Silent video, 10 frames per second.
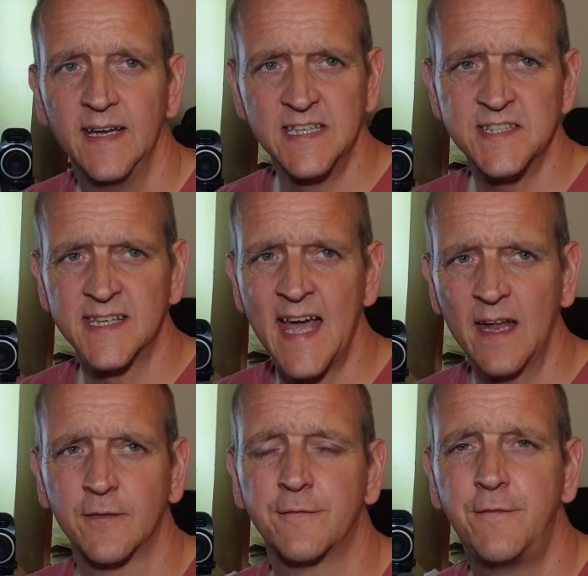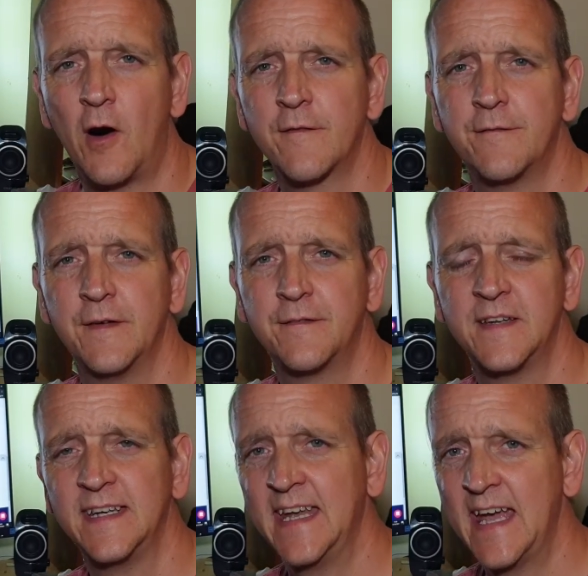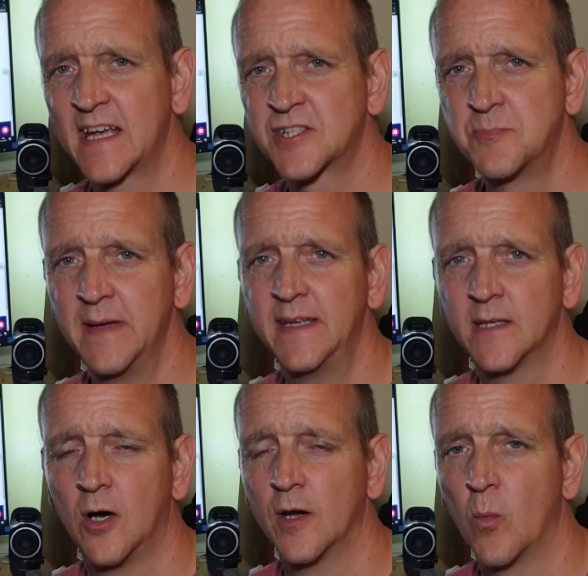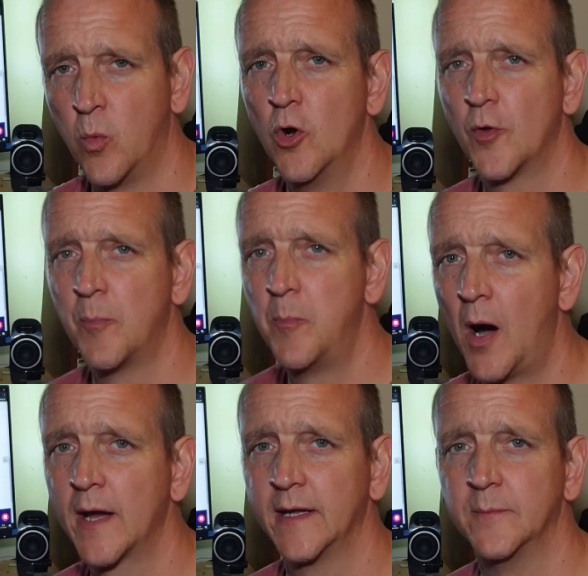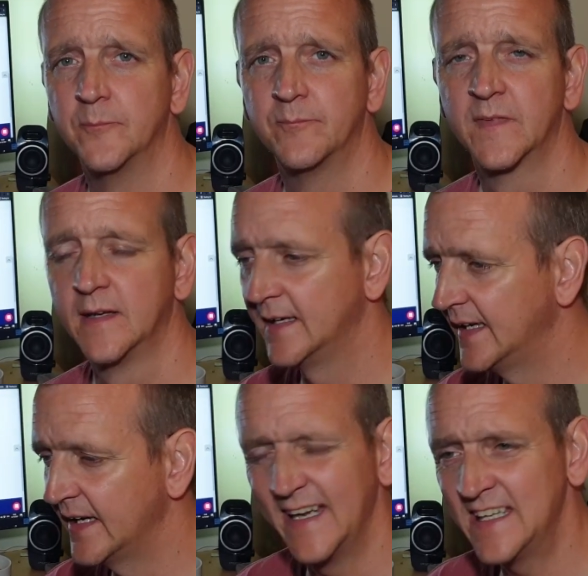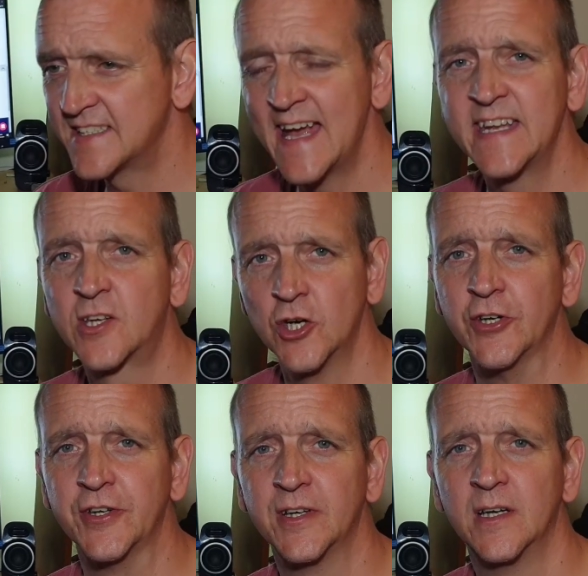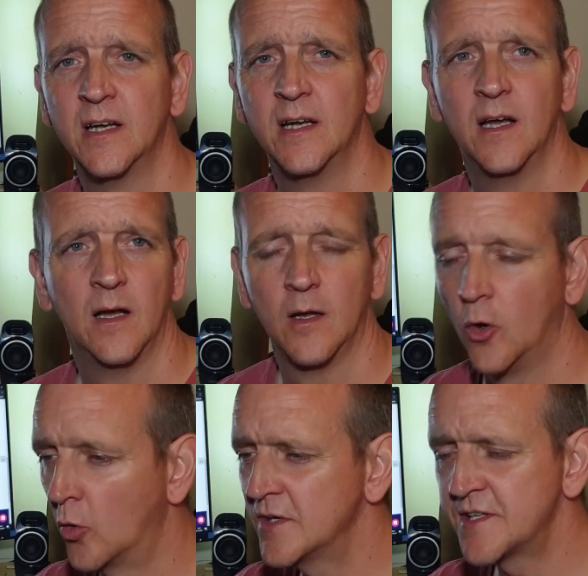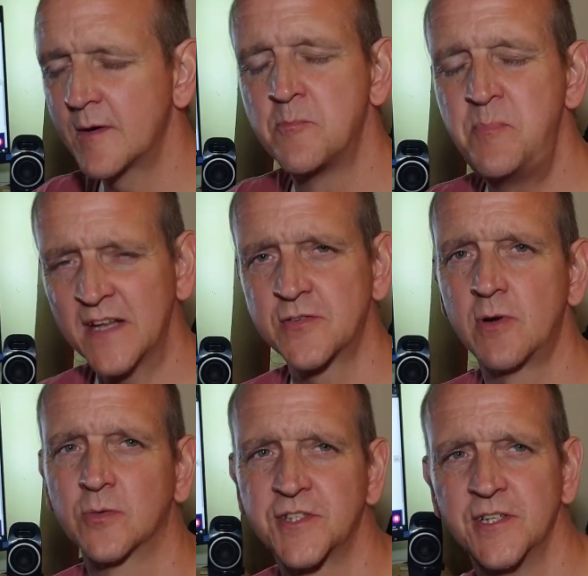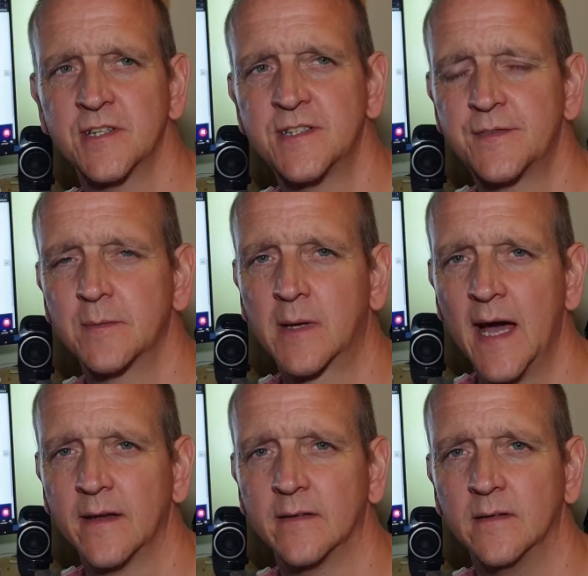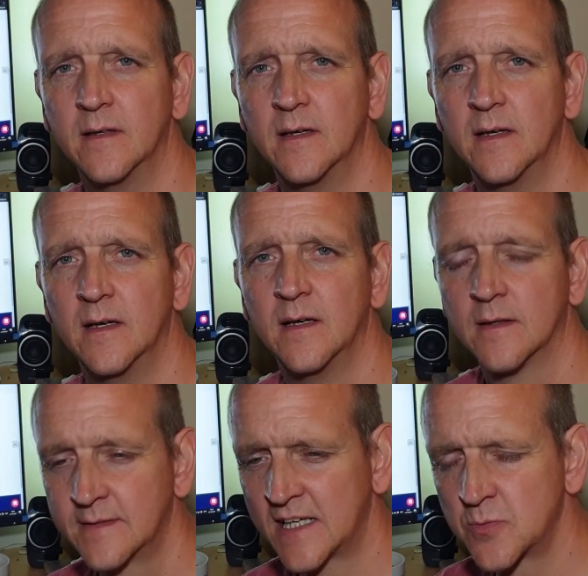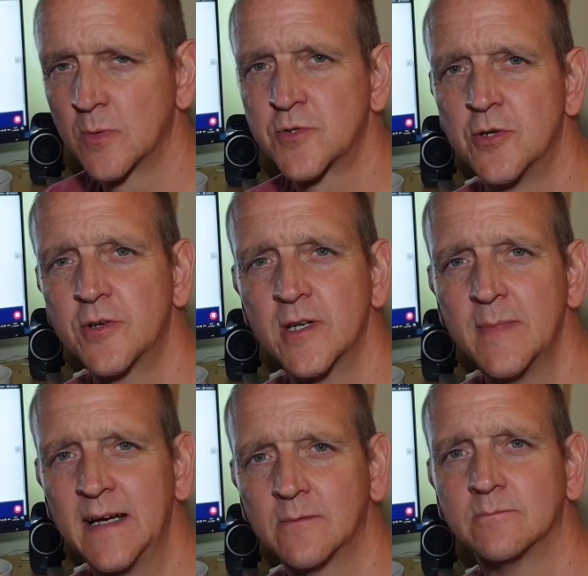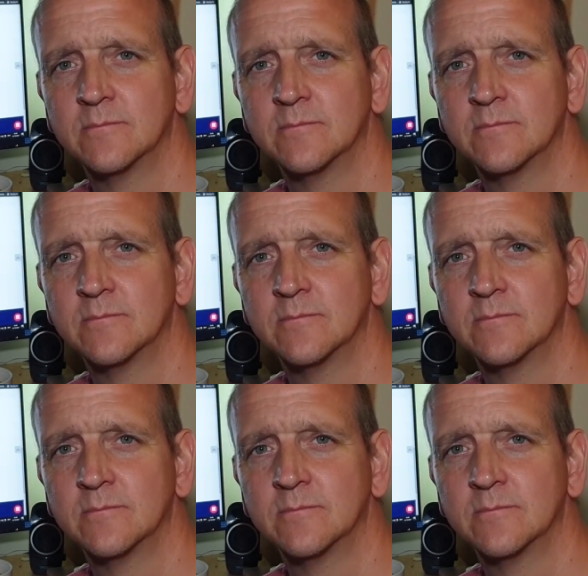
Is the Canon 550ex Speedlight worth buying? Is it any good? Or is there a better alternative from Canon? That's what I'm talking about